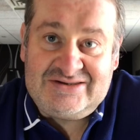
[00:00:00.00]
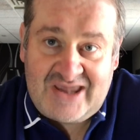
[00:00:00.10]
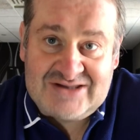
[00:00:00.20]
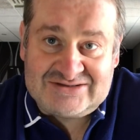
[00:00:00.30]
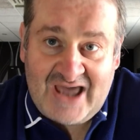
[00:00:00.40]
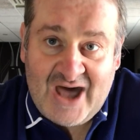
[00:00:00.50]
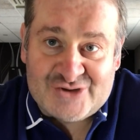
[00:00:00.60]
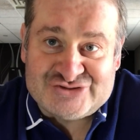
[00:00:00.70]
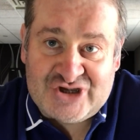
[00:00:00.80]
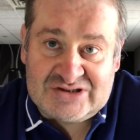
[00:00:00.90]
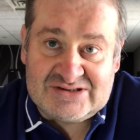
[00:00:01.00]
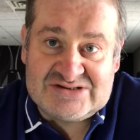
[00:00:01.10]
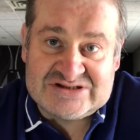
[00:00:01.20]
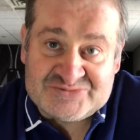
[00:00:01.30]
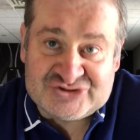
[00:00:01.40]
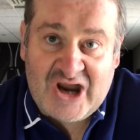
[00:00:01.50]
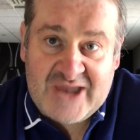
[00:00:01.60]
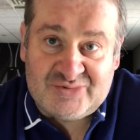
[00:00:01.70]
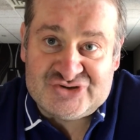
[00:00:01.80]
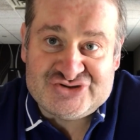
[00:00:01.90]
10,000
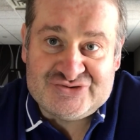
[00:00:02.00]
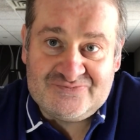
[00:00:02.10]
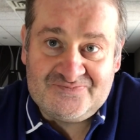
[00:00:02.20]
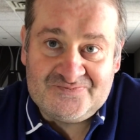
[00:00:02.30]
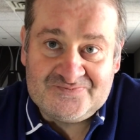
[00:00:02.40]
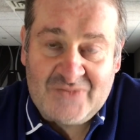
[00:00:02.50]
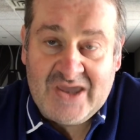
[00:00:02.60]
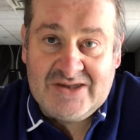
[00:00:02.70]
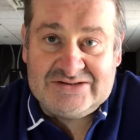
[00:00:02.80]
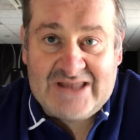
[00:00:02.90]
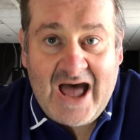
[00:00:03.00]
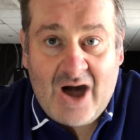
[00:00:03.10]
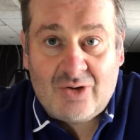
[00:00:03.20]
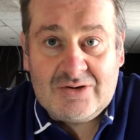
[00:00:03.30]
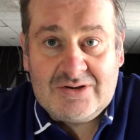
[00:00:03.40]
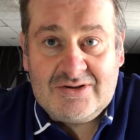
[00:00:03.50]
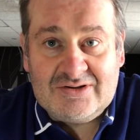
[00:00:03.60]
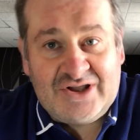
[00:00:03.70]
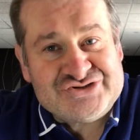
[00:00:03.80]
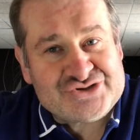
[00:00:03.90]
subscribers. Now,
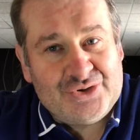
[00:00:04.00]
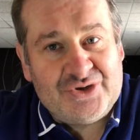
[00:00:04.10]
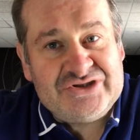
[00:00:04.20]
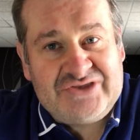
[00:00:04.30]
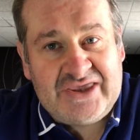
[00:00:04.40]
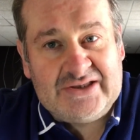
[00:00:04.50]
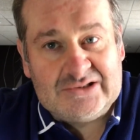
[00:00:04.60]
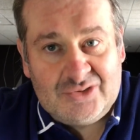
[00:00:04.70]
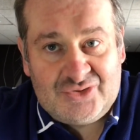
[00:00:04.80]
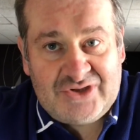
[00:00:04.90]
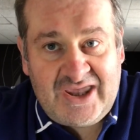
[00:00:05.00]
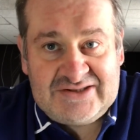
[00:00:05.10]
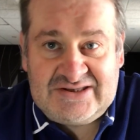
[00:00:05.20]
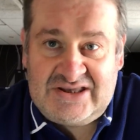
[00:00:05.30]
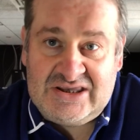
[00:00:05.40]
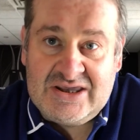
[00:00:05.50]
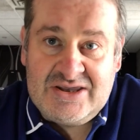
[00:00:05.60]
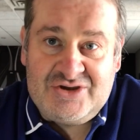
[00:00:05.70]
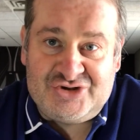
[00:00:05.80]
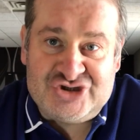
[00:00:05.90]
let's go and take a look at the
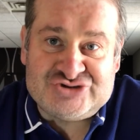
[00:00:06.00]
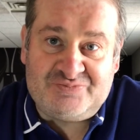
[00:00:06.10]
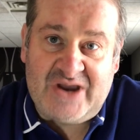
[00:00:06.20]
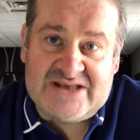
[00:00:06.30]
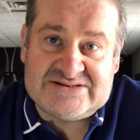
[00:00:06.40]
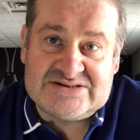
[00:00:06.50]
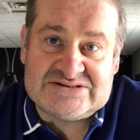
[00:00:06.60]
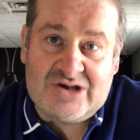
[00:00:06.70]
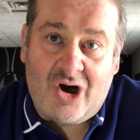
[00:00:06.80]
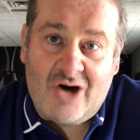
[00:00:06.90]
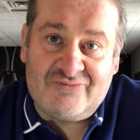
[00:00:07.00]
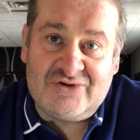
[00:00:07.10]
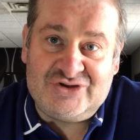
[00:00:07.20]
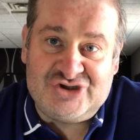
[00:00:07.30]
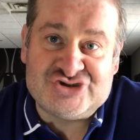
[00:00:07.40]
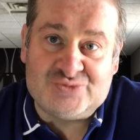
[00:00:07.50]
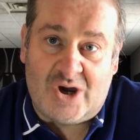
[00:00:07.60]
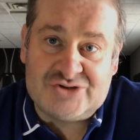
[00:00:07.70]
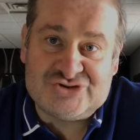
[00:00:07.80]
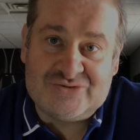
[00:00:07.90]
wrist presence of this
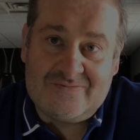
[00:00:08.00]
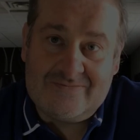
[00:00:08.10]
watch.